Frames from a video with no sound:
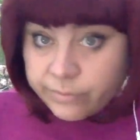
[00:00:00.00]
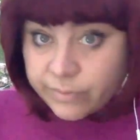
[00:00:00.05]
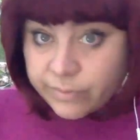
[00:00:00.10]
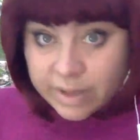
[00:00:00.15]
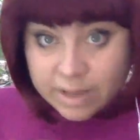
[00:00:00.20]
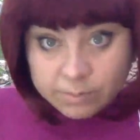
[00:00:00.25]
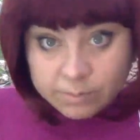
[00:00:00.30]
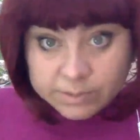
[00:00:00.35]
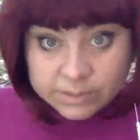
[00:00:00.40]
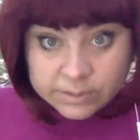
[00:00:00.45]

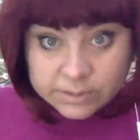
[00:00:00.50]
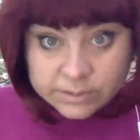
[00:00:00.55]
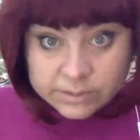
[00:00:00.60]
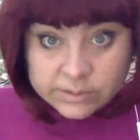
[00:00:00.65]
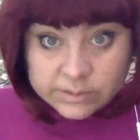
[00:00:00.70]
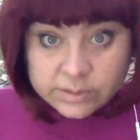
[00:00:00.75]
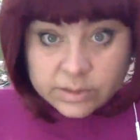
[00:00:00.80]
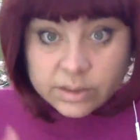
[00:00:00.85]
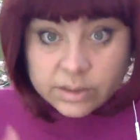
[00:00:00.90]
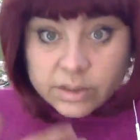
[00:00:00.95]

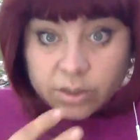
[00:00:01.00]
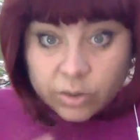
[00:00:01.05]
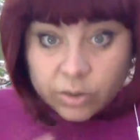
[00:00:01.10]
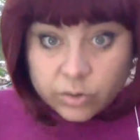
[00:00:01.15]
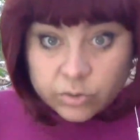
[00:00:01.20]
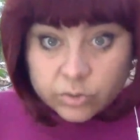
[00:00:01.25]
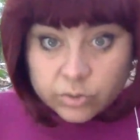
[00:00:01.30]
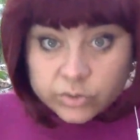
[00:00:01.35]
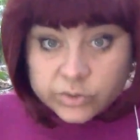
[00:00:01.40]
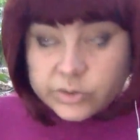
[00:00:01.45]
pharmacists,
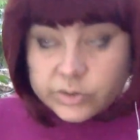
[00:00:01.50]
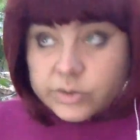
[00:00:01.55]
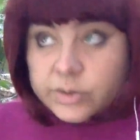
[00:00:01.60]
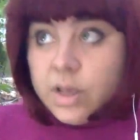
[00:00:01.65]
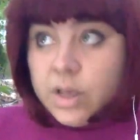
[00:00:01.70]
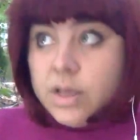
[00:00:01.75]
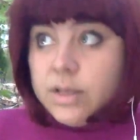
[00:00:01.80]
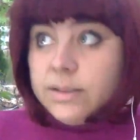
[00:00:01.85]
chirurgs,